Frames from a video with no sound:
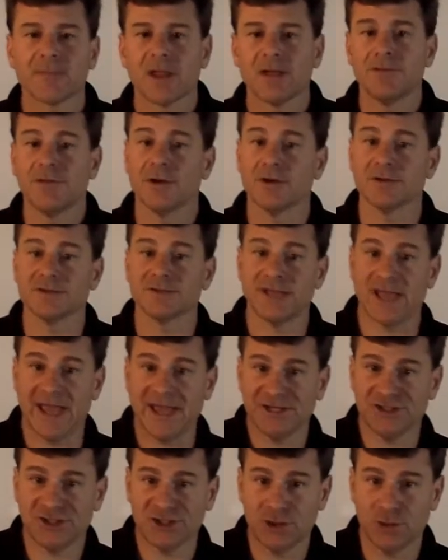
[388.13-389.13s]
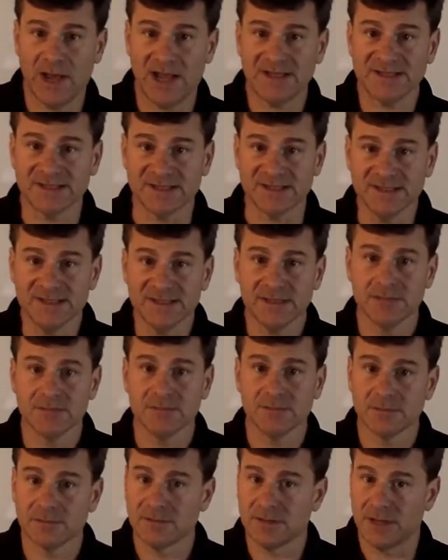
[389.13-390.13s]
There's H2X's
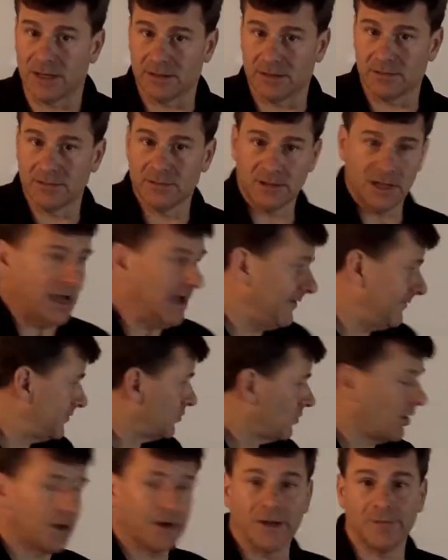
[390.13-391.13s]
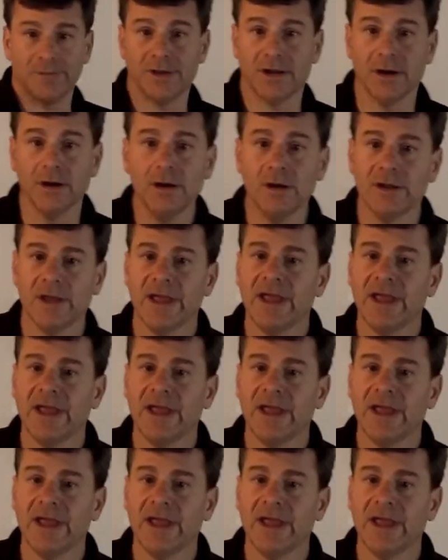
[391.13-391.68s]
that I've drawn up here.